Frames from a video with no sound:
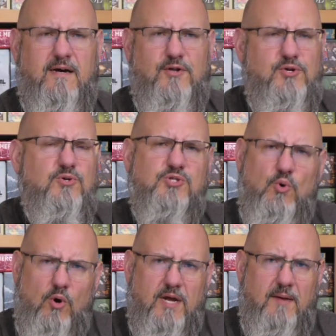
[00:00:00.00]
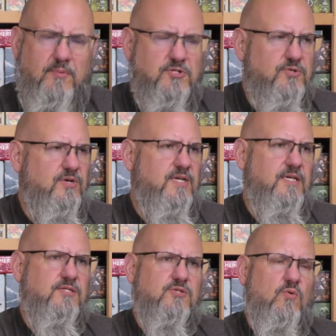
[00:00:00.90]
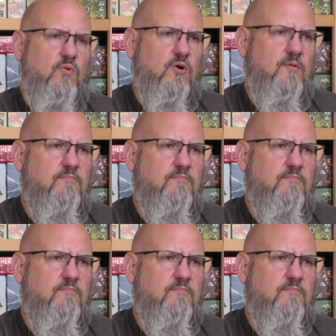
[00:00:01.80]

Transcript: new scoring opportunities or